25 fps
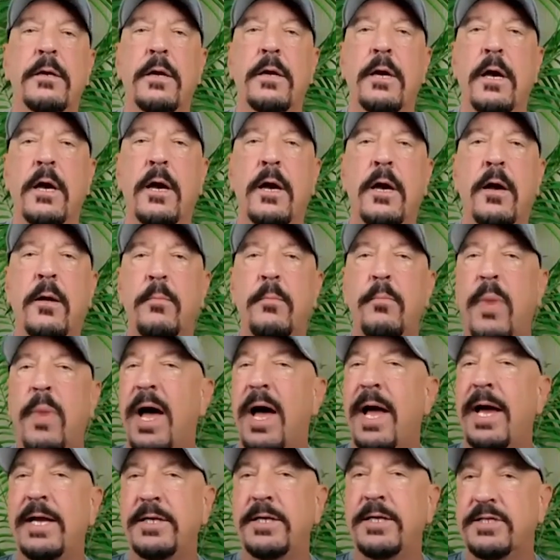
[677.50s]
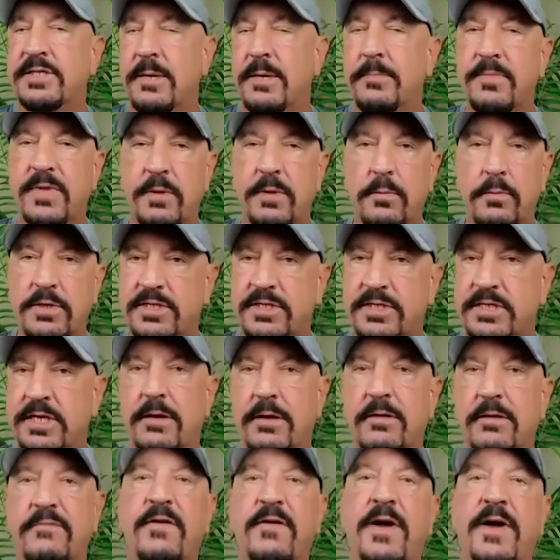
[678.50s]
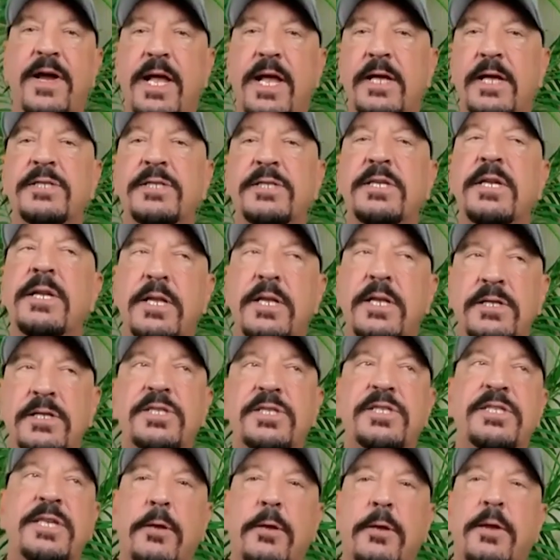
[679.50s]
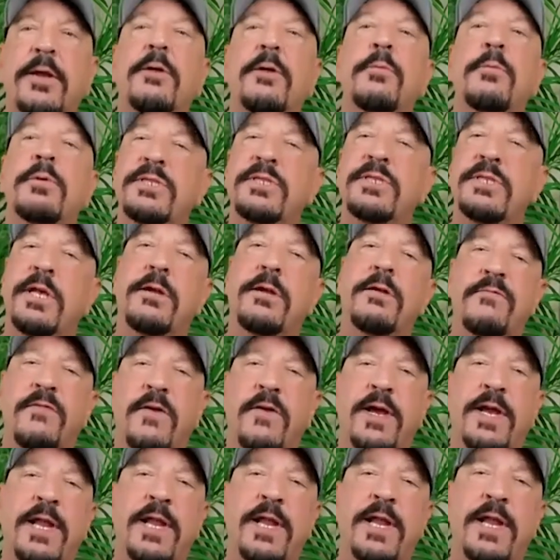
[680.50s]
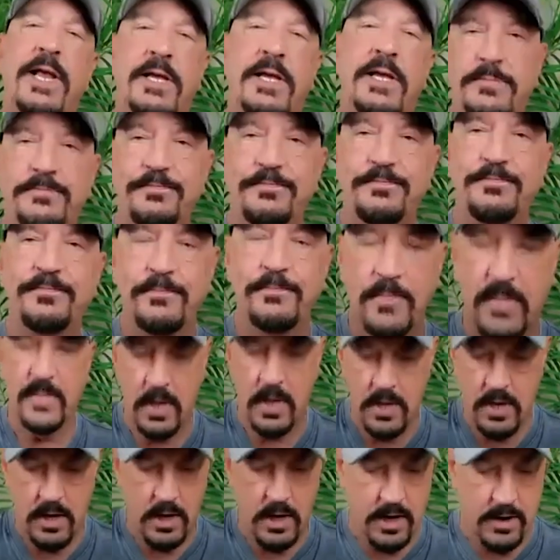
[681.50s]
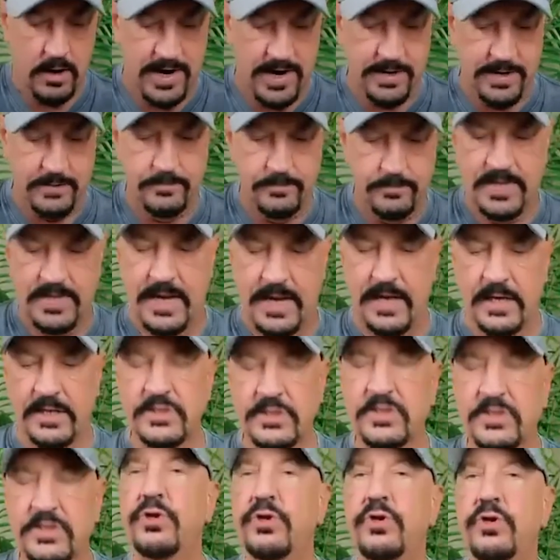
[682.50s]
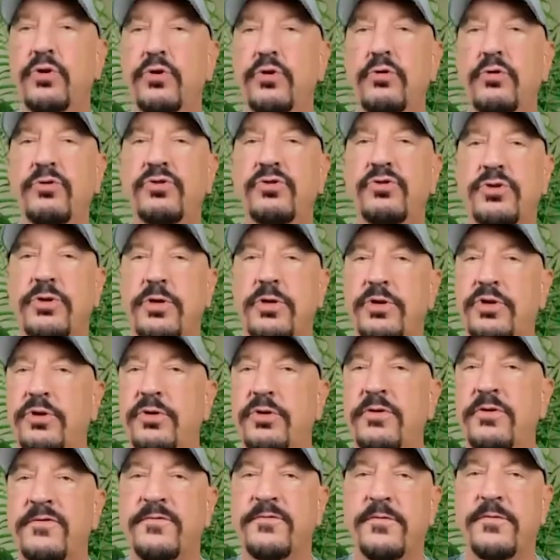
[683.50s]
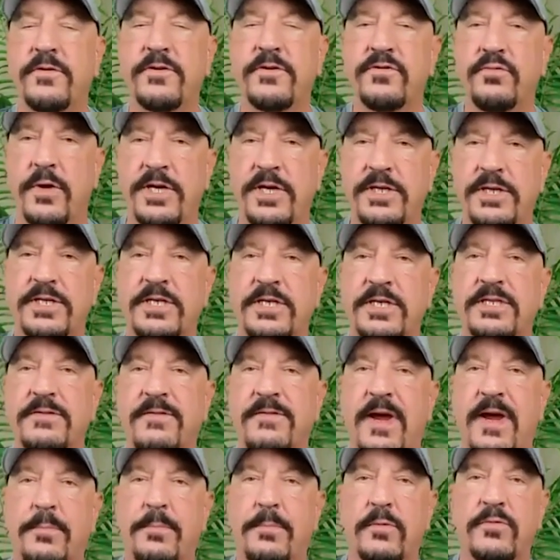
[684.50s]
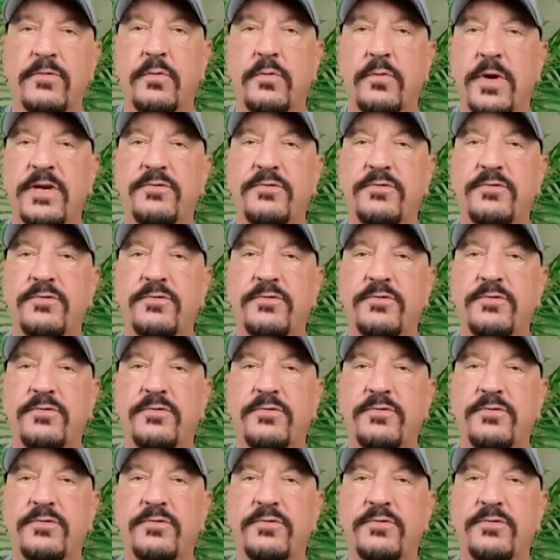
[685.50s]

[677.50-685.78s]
uh, buying something with seller finance and selling it with seller finance. All right, that is news you can use for the twenty-sixth of April, twenty